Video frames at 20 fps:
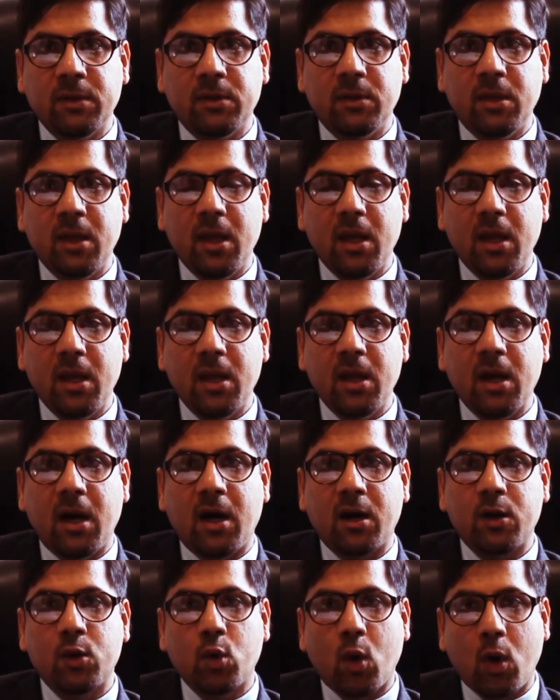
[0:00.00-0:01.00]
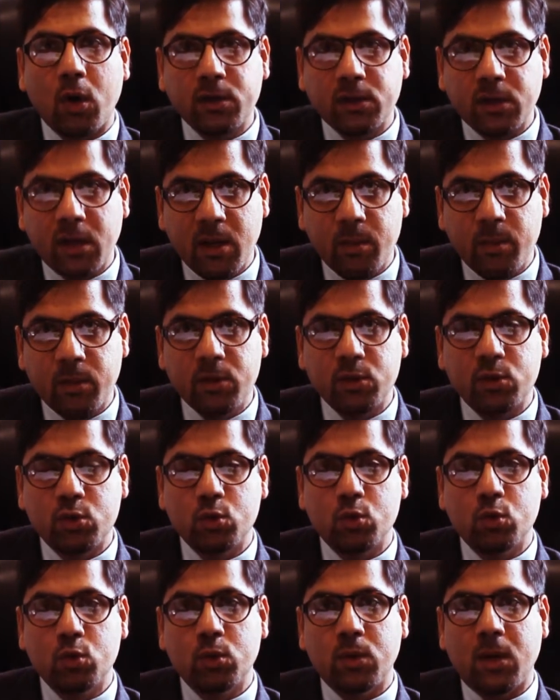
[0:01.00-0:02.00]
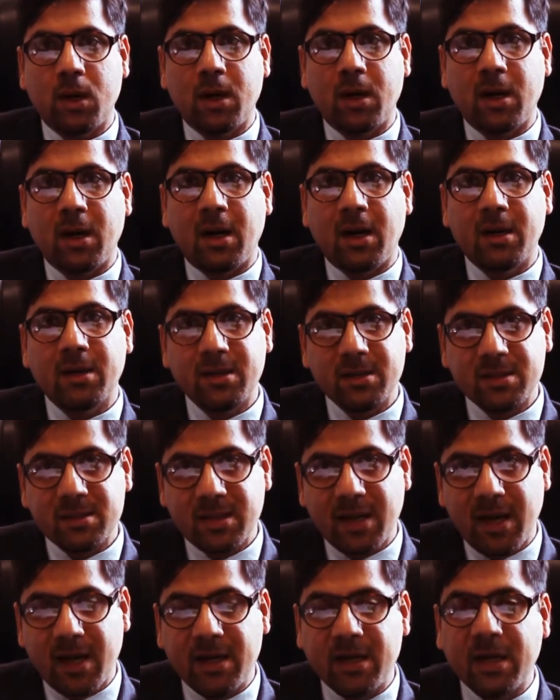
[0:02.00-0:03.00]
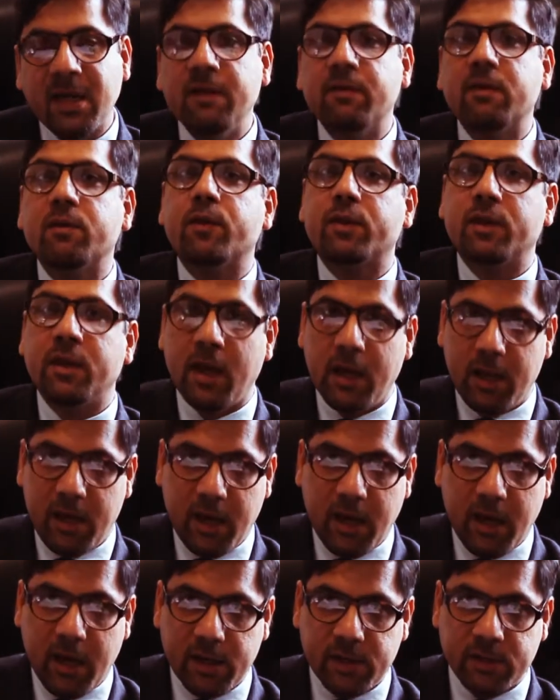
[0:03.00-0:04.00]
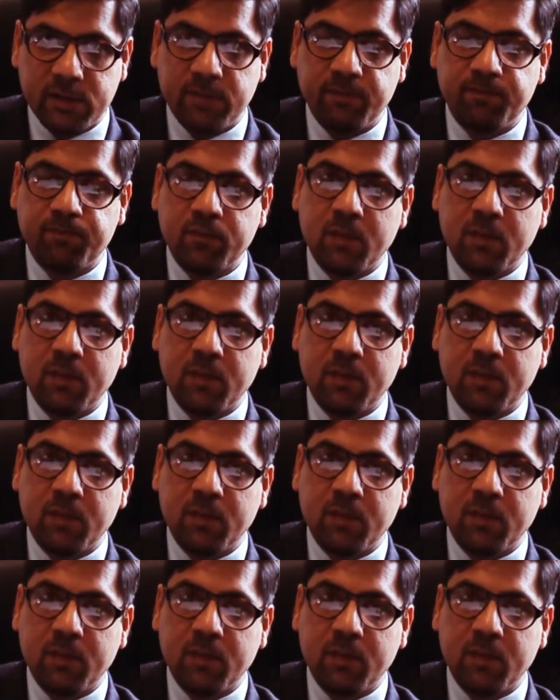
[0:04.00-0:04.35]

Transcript: they are not able to understand even with hearing aids.